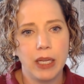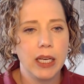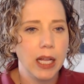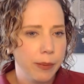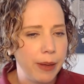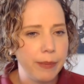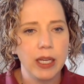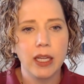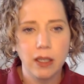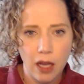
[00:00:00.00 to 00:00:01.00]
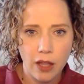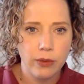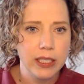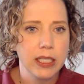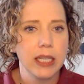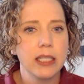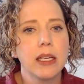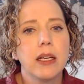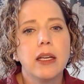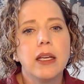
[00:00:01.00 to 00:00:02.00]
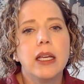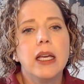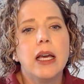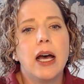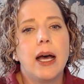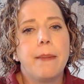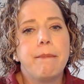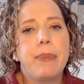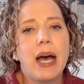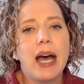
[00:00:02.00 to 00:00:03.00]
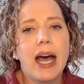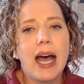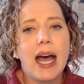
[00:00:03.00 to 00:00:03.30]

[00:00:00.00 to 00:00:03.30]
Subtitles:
in Alabama and other red states. But